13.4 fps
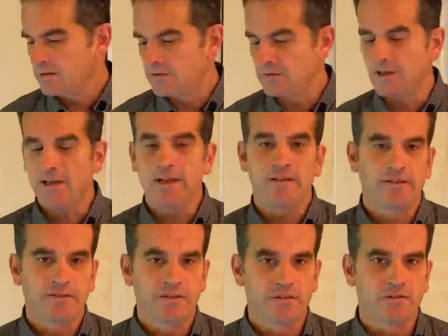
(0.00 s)
Today's
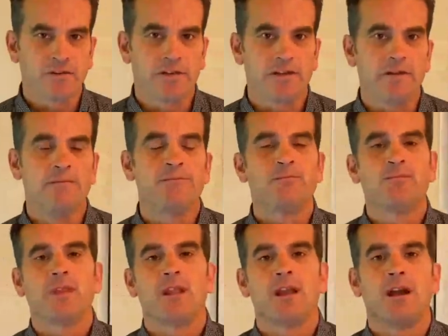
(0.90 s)
story
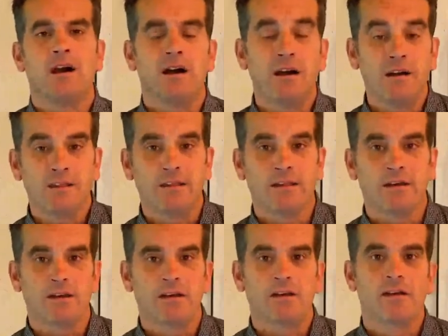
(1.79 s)

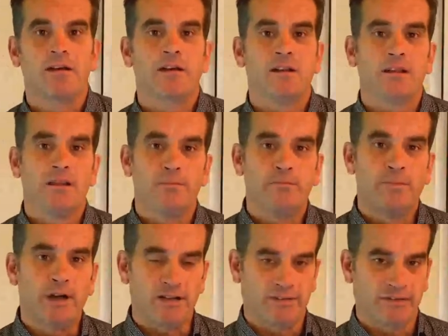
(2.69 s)
Arthur the
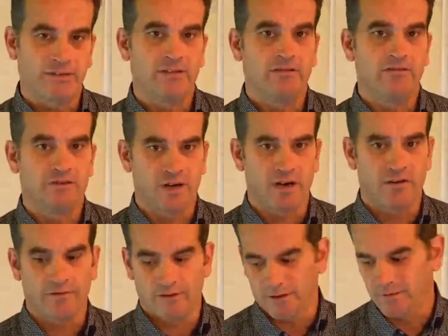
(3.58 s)
Bus
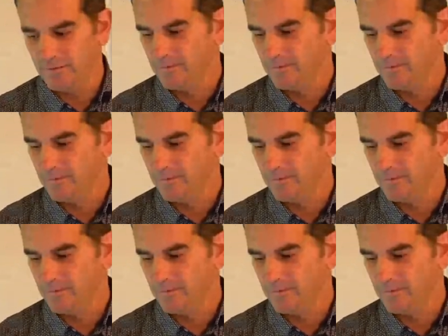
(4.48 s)
Driver.